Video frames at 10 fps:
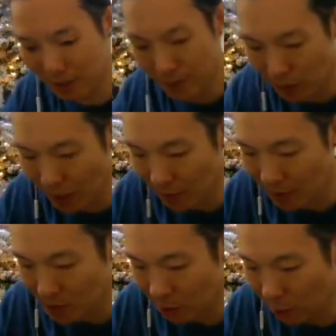Okay,
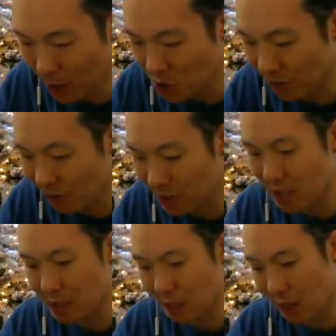so question of the
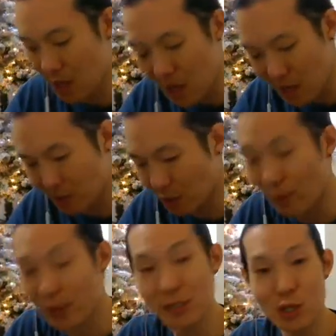day today is
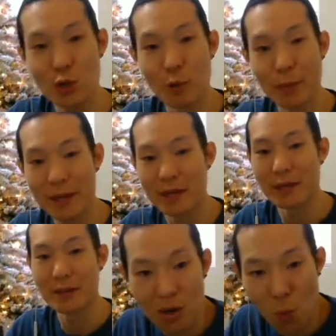going to be,